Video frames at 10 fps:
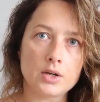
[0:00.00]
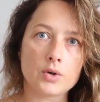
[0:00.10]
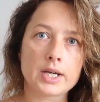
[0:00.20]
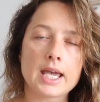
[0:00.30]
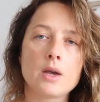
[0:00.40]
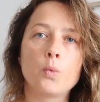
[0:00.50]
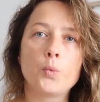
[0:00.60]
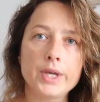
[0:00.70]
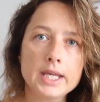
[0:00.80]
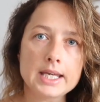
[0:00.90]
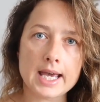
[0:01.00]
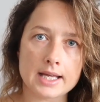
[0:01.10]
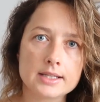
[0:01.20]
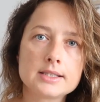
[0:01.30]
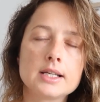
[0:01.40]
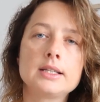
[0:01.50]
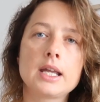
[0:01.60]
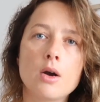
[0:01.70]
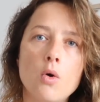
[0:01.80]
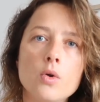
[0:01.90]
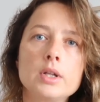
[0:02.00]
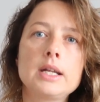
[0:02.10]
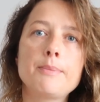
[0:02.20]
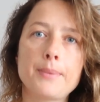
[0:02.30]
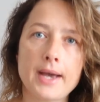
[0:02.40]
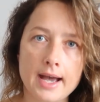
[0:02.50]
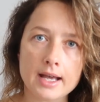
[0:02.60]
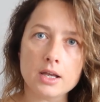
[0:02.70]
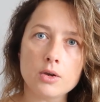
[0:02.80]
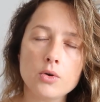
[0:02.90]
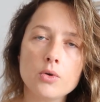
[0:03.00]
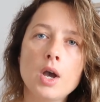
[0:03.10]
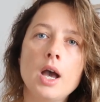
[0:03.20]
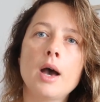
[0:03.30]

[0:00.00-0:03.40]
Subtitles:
okay, weekend, they only pay you